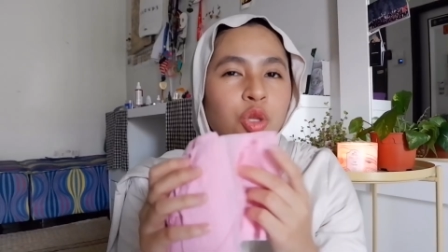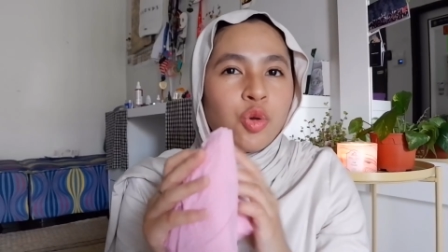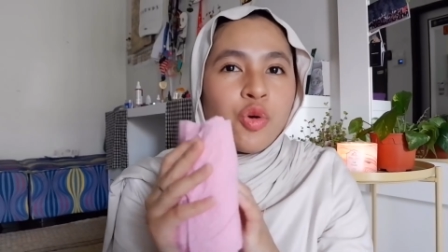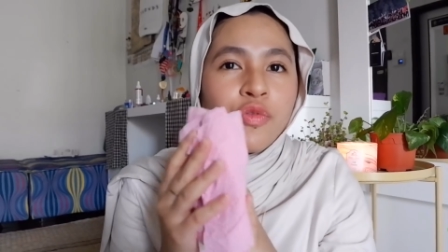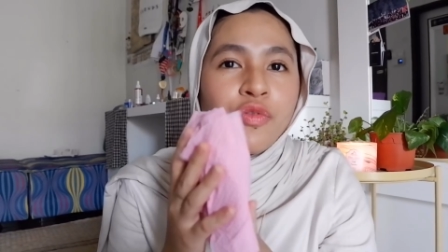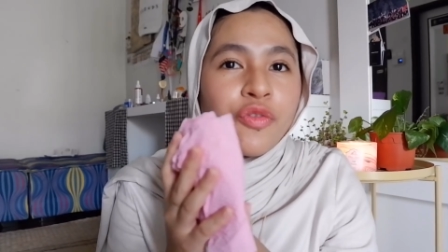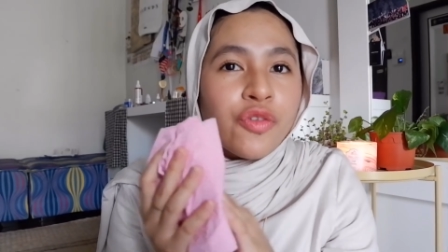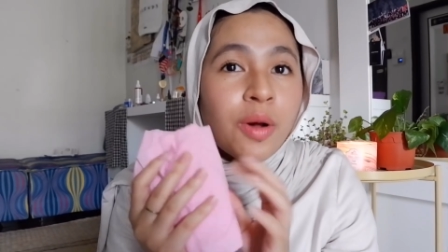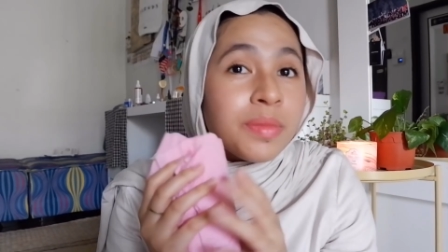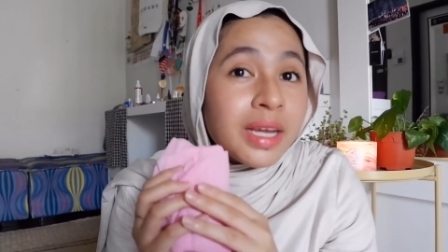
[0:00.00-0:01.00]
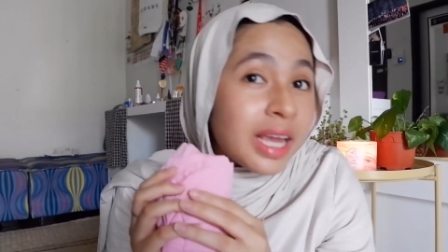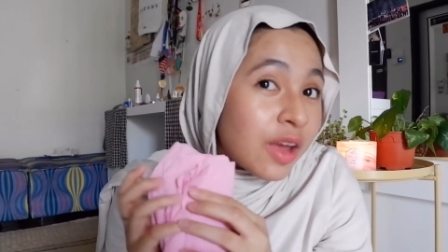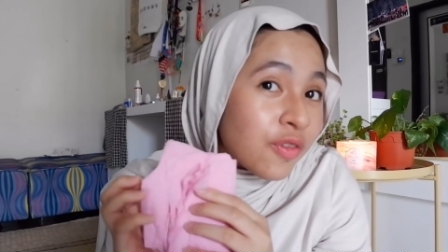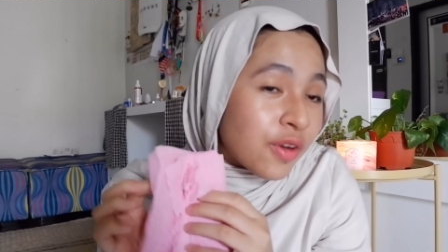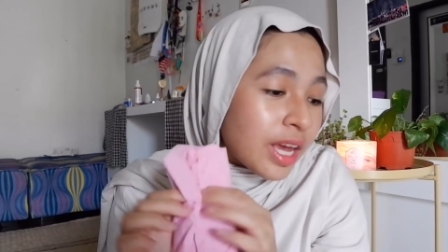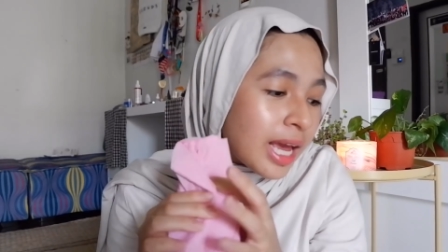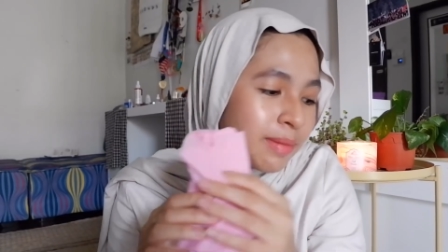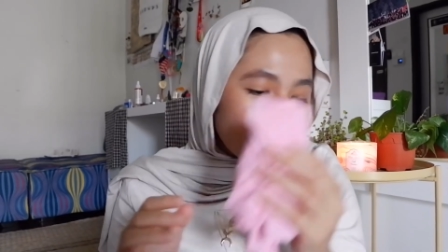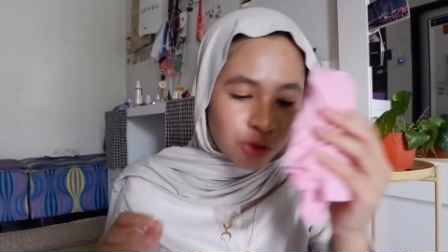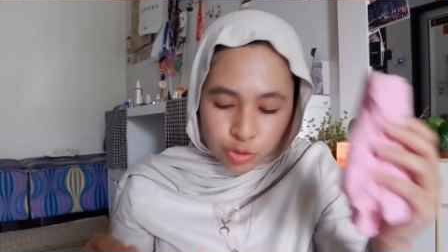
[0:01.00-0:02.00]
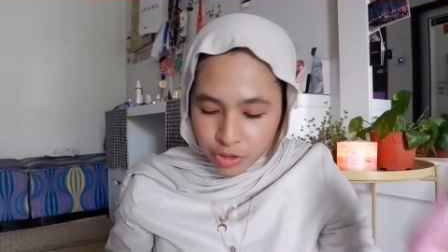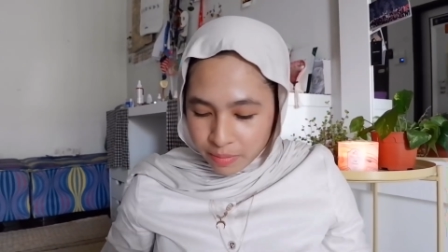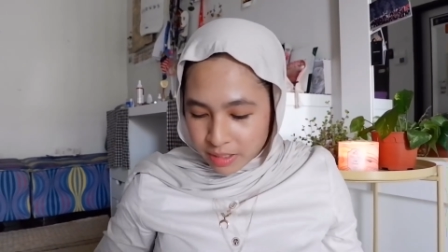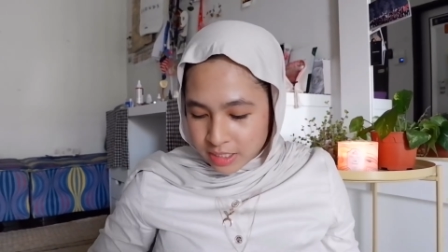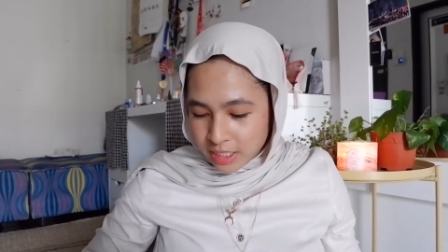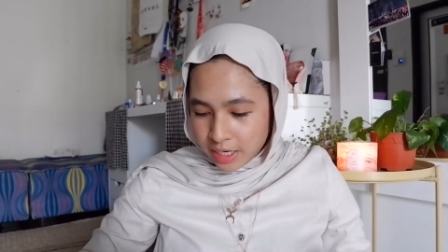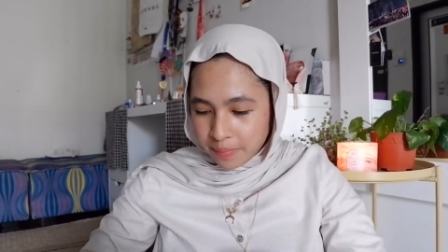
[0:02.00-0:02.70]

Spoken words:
took from the cafe. I'm so sorry, Machi.